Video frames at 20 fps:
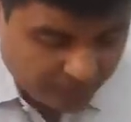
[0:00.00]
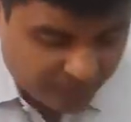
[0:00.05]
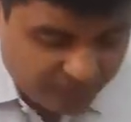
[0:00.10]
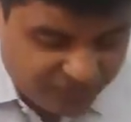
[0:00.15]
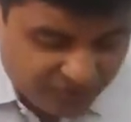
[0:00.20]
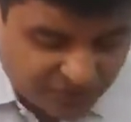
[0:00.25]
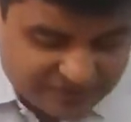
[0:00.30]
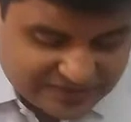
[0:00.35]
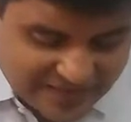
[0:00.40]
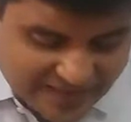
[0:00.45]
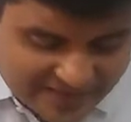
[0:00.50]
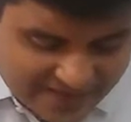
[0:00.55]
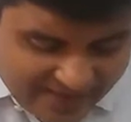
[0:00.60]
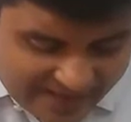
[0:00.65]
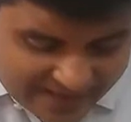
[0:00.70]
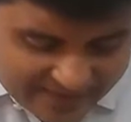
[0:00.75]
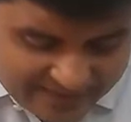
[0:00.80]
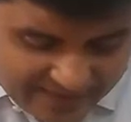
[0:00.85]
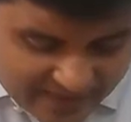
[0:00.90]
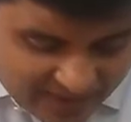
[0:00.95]
before
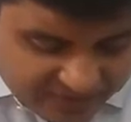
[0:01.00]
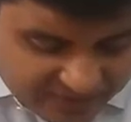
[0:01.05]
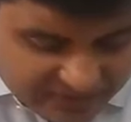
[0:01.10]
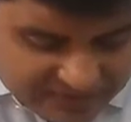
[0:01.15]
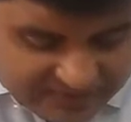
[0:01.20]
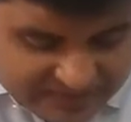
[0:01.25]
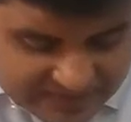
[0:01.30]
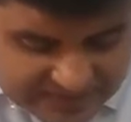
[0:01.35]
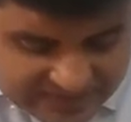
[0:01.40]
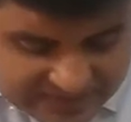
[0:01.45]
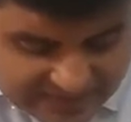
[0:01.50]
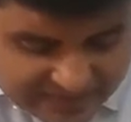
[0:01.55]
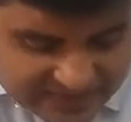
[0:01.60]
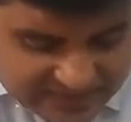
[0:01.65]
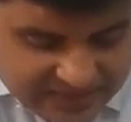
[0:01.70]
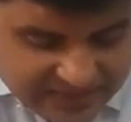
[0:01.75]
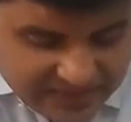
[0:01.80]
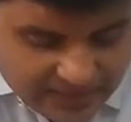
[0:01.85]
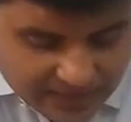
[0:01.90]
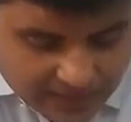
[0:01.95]
sunrise and after
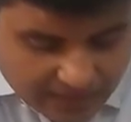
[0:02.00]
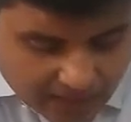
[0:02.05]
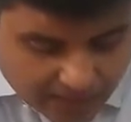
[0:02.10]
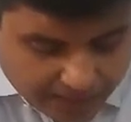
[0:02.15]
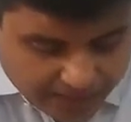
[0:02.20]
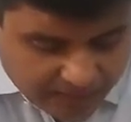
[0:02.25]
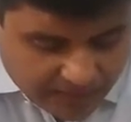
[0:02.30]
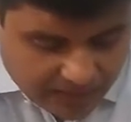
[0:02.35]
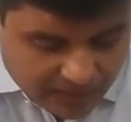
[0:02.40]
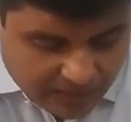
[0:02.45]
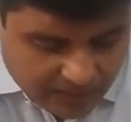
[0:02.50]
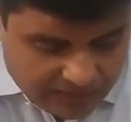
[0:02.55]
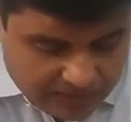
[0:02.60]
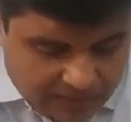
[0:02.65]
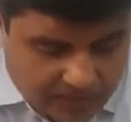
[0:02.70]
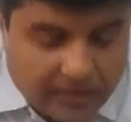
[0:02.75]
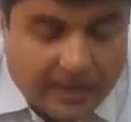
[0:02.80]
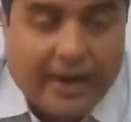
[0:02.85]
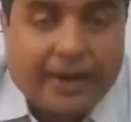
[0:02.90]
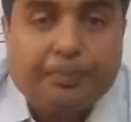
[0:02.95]
sunset, the upper
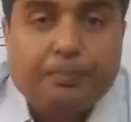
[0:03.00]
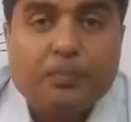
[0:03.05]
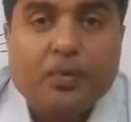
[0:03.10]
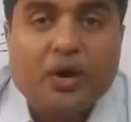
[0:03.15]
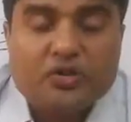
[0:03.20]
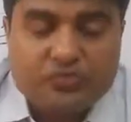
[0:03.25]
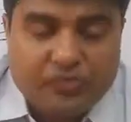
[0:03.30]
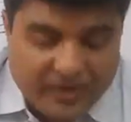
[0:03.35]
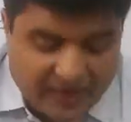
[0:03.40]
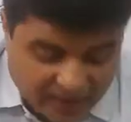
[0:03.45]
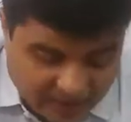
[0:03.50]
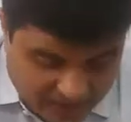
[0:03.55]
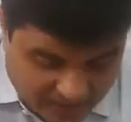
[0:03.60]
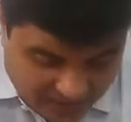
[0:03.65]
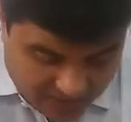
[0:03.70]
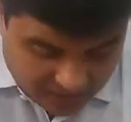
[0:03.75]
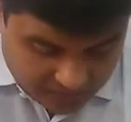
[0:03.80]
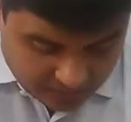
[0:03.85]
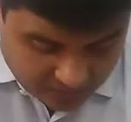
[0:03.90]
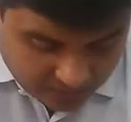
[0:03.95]
atmospheric
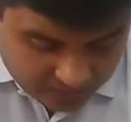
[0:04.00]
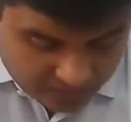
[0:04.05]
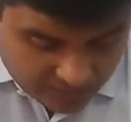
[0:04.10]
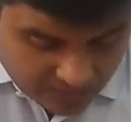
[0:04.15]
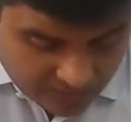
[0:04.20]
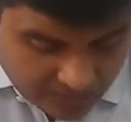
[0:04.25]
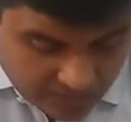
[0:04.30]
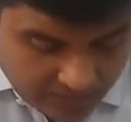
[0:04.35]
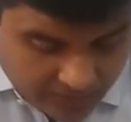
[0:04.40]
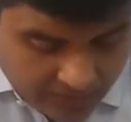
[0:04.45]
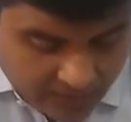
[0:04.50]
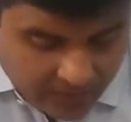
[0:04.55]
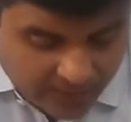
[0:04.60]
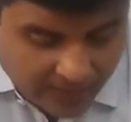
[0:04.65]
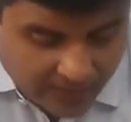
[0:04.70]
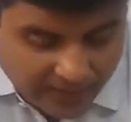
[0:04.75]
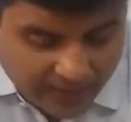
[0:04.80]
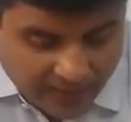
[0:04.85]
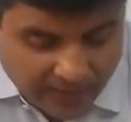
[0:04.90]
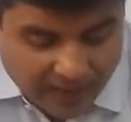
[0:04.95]
layer
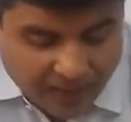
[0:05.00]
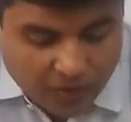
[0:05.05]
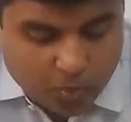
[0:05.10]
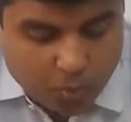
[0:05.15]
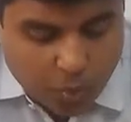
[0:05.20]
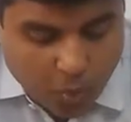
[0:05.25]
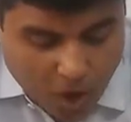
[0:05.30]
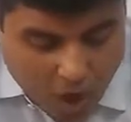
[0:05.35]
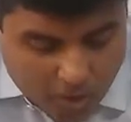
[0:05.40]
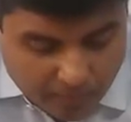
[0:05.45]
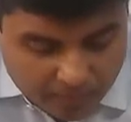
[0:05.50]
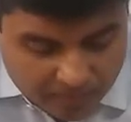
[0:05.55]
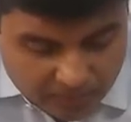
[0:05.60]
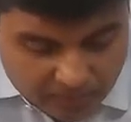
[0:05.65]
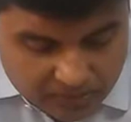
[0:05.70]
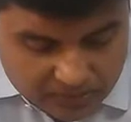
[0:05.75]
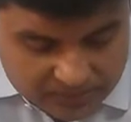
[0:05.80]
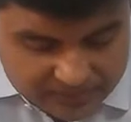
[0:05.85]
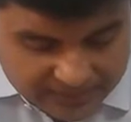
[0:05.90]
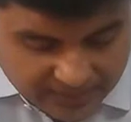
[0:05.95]
are
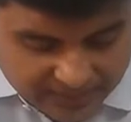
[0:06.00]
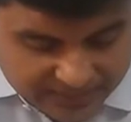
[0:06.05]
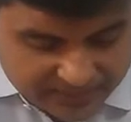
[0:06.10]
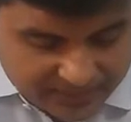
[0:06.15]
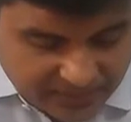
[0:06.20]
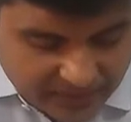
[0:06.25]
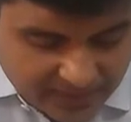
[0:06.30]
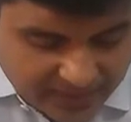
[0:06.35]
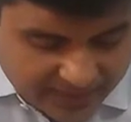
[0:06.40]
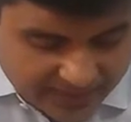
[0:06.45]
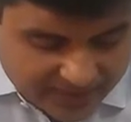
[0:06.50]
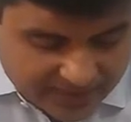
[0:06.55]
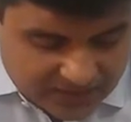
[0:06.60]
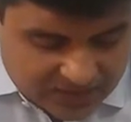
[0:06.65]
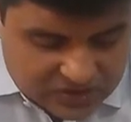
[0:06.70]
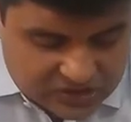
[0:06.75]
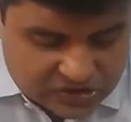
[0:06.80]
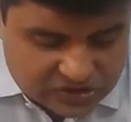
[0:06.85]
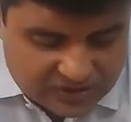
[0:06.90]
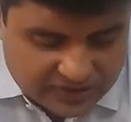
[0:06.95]
warmer than the
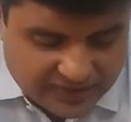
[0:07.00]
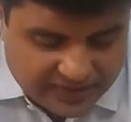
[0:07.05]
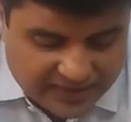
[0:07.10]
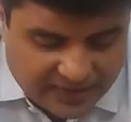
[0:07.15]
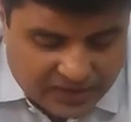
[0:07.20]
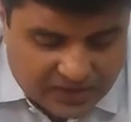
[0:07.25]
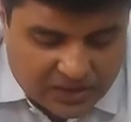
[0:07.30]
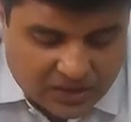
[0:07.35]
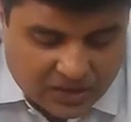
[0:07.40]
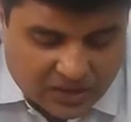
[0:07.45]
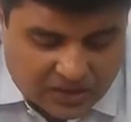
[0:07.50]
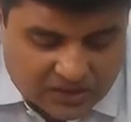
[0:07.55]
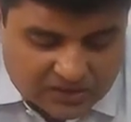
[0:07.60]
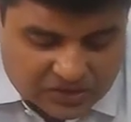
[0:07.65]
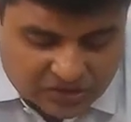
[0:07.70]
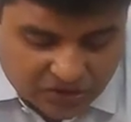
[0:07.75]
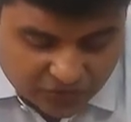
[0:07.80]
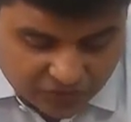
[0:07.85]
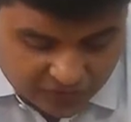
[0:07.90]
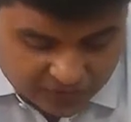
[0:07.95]
layers near the Earth's
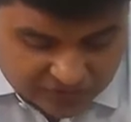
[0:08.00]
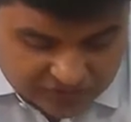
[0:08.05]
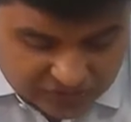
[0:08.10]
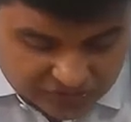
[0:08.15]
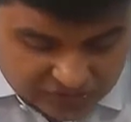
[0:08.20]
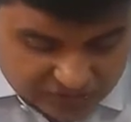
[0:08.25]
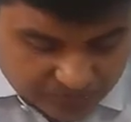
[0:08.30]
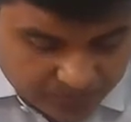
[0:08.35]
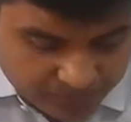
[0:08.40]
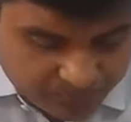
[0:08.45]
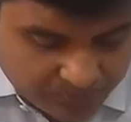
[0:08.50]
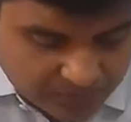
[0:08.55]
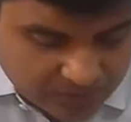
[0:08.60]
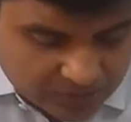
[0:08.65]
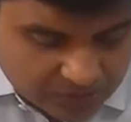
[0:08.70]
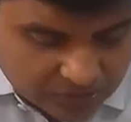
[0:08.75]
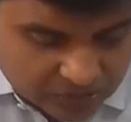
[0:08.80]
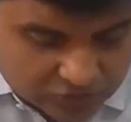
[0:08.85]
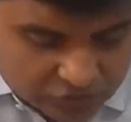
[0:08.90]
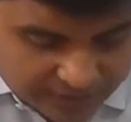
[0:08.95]
surface.
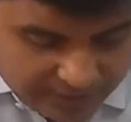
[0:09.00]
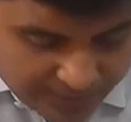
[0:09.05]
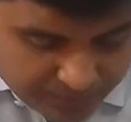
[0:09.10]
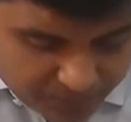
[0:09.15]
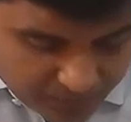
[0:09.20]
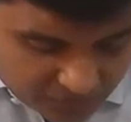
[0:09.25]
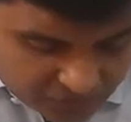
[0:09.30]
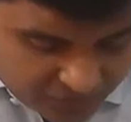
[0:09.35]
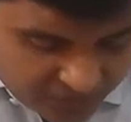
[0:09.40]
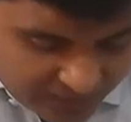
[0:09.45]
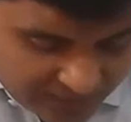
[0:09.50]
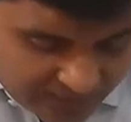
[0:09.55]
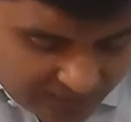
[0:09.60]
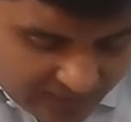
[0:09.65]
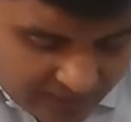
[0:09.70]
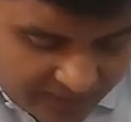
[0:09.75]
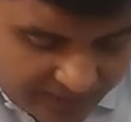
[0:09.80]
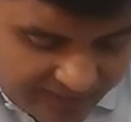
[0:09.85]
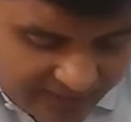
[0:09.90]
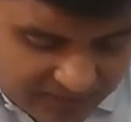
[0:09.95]
So the atmospheric
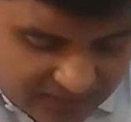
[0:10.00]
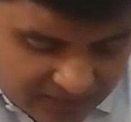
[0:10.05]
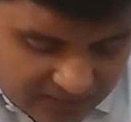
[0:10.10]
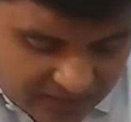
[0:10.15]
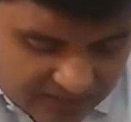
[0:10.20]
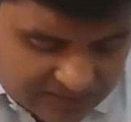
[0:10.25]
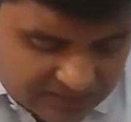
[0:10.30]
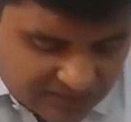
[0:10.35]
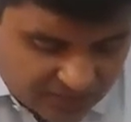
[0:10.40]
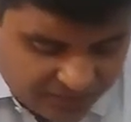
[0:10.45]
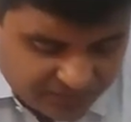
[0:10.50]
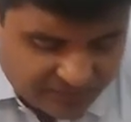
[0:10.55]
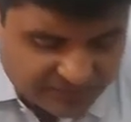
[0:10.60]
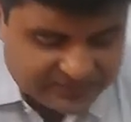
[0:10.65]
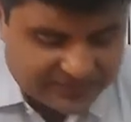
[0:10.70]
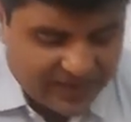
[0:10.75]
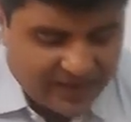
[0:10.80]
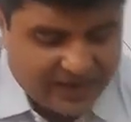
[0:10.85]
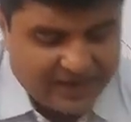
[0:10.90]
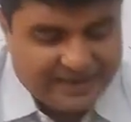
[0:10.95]
layer near the Earth's
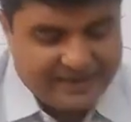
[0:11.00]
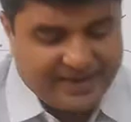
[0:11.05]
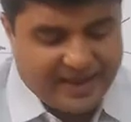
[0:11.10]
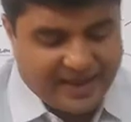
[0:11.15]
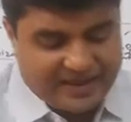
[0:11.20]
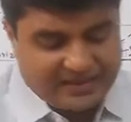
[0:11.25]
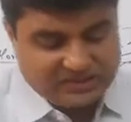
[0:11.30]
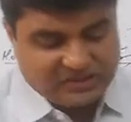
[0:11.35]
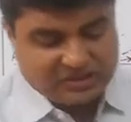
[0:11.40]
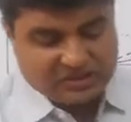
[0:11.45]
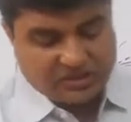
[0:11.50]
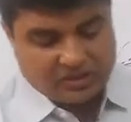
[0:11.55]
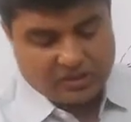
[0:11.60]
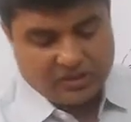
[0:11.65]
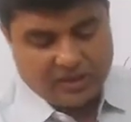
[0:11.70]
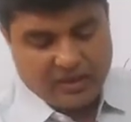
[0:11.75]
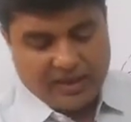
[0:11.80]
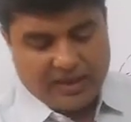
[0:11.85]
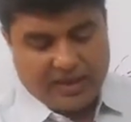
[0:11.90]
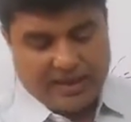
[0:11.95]
surface are denser
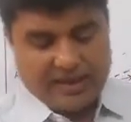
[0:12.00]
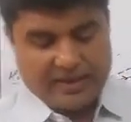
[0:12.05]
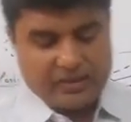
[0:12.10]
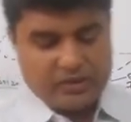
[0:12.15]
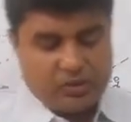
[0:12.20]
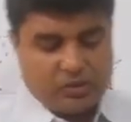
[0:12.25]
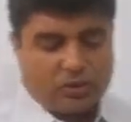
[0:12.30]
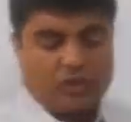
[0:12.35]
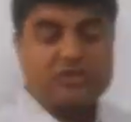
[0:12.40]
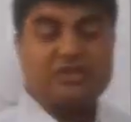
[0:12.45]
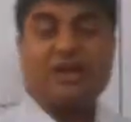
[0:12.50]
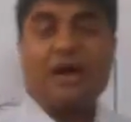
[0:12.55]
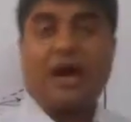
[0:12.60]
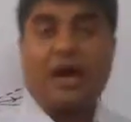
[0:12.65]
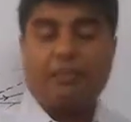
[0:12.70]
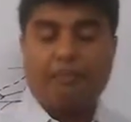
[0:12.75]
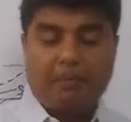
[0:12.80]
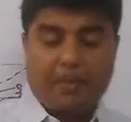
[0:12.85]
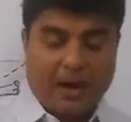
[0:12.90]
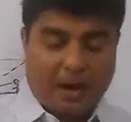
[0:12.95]
and those
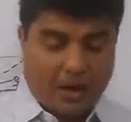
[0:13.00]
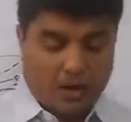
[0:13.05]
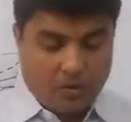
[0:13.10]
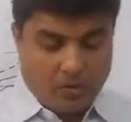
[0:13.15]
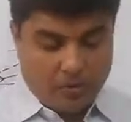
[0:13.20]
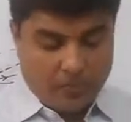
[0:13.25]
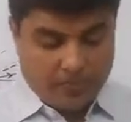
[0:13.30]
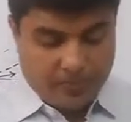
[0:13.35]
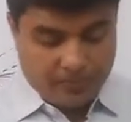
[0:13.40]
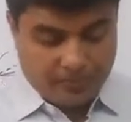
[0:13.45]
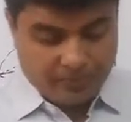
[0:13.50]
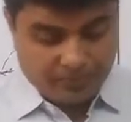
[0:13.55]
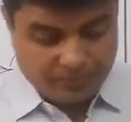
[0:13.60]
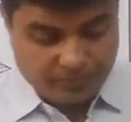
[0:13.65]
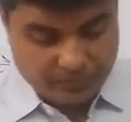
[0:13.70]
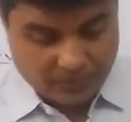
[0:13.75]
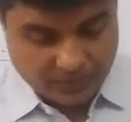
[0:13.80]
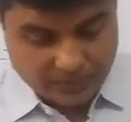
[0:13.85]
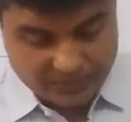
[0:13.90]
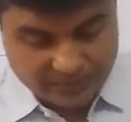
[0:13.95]
above
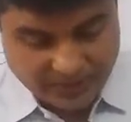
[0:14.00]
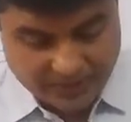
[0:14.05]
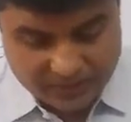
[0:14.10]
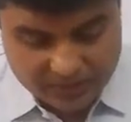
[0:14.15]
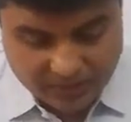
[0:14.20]
than